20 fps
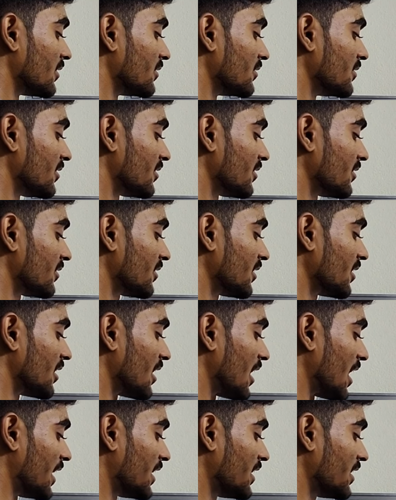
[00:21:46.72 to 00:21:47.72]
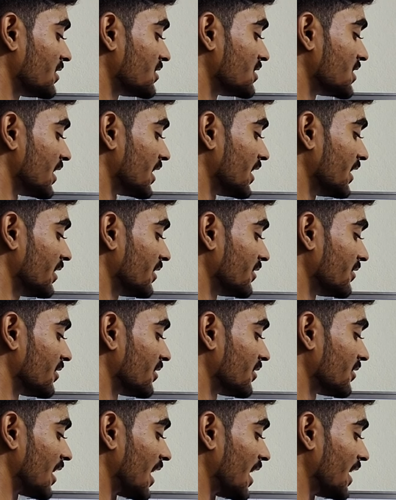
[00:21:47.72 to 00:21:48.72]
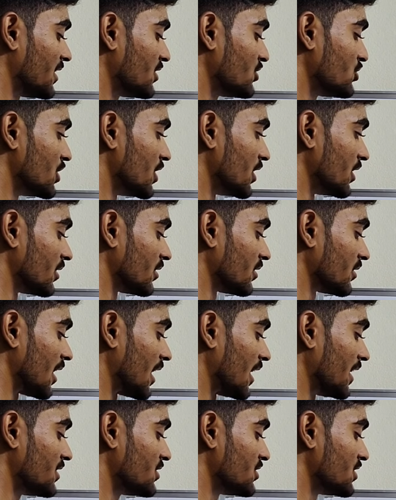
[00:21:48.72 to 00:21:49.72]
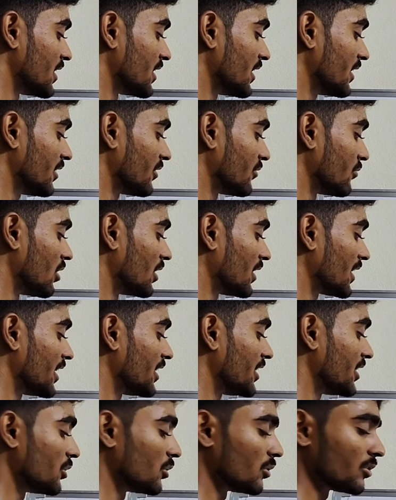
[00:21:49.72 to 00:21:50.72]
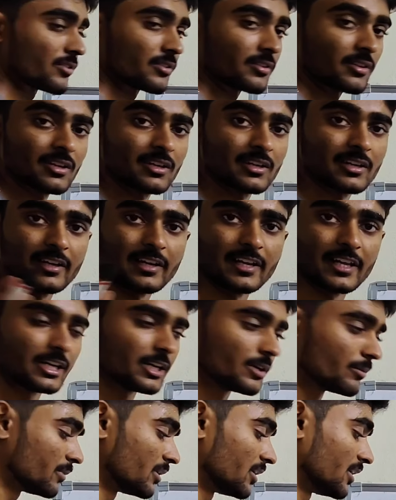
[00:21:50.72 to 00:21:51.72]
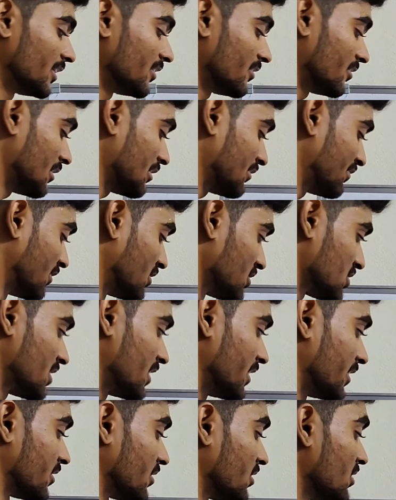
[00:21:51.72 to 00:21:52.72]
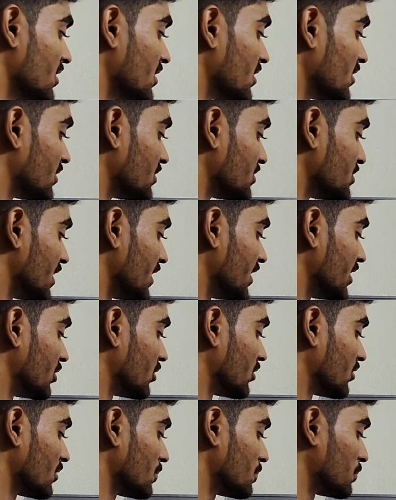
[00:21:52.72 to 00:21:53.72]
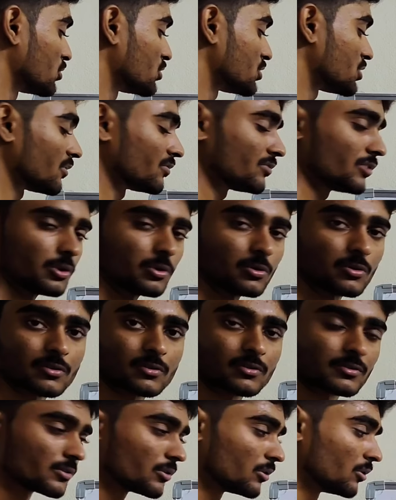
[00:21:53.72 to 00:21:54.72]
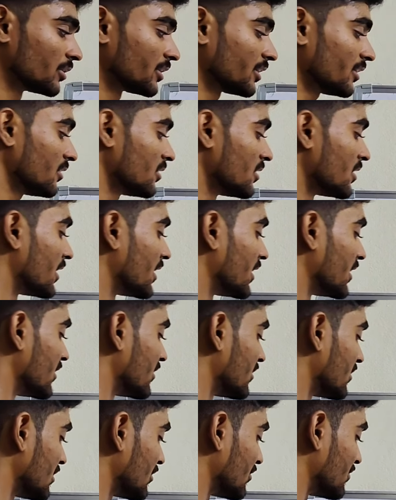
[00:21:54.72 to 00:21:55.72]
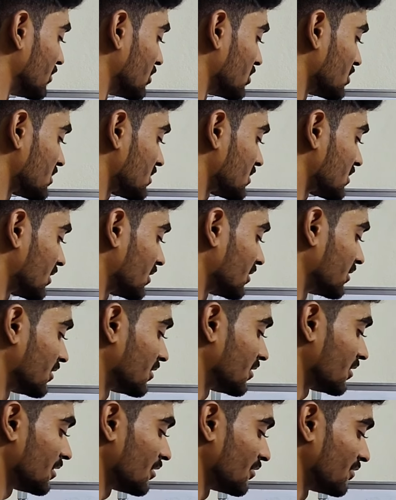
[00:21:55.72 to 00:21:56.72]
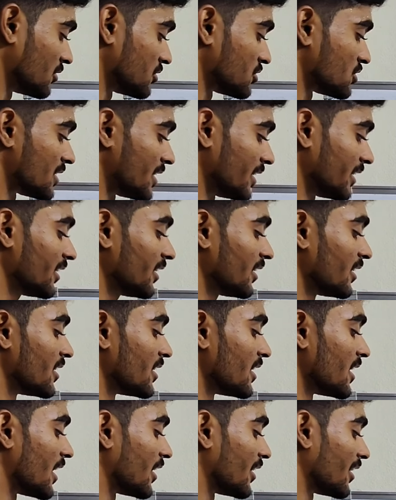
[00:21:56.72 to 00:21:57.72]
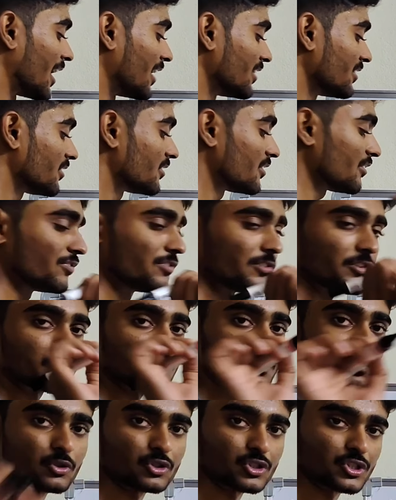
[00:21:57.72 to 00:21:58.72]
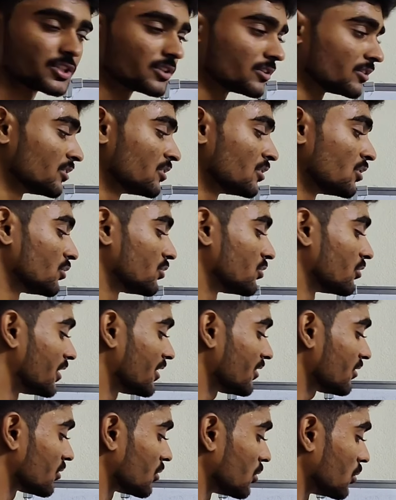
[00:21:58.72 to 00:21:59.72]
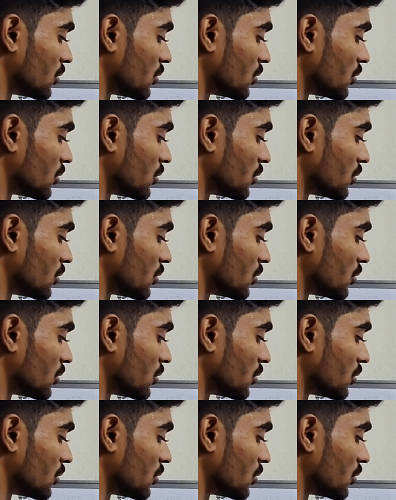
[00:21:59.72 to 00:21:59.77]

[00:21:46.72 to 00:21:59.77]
this is a ij, right? This is ij, right? What I denotes? Layer number. It is in the first layer. J denotes the position of the node. Okay, it is in the first, this is in the first layer and in the first position. So it is